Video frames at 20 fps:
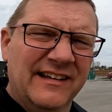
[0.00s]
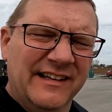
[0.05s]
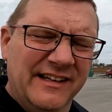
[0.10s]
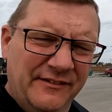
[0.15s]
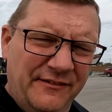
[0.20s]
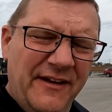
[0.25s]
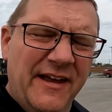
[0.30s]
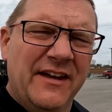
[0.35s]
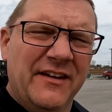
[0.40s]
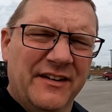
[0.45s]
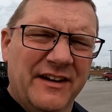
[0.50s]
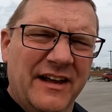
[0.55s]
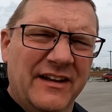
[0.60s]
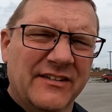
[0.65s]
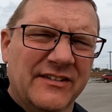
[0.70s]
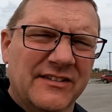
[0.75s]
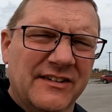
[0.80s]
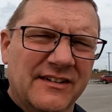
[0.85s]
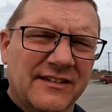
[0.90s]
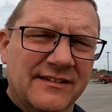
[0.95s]
you failed
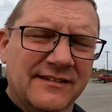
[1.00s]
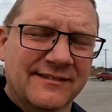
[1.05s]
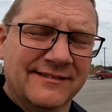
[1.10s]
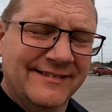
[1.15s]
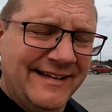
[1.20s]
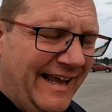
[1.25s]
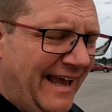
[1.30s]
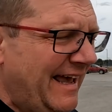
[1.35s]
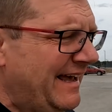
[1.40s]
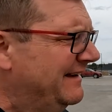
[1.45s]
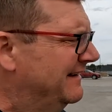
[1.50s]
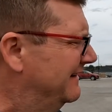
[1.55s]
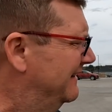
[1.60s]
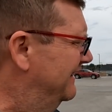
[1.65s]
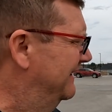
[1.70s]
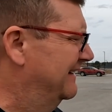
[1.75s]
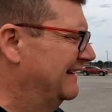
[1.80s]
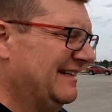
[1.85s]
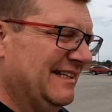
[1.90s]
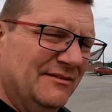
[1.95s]
us. Yeah,
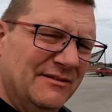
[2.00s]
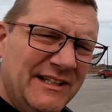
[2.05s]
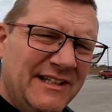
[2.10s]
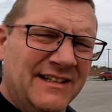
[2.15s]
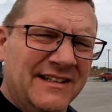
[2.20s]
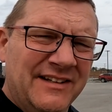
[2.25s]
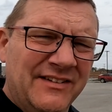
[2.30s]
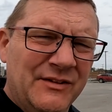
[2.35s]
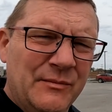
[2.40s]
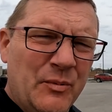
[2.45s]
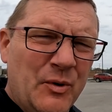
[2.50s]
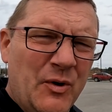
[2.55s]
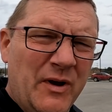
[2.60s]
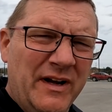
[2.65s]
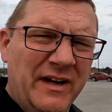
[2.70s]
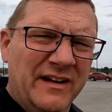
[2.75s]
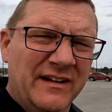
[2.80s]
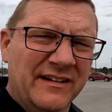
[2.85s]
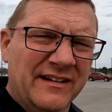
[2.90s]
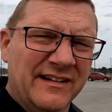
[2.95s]
a little
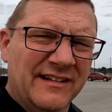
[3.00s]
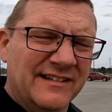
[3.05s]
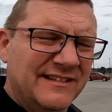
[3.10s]
disappointed.